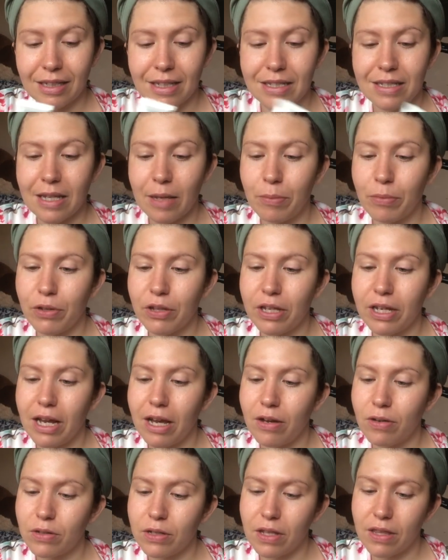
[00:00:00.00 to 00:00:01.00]
as I pull it
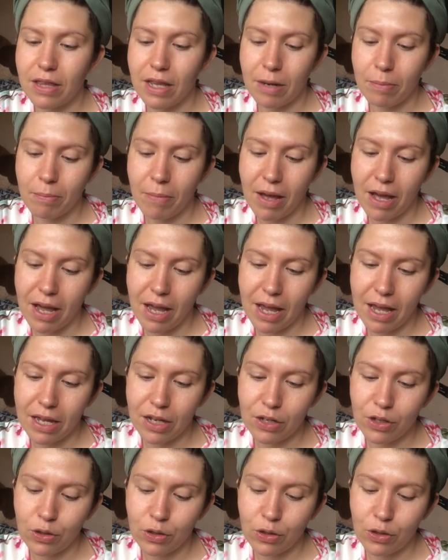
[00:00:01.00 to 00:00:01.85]
out, than my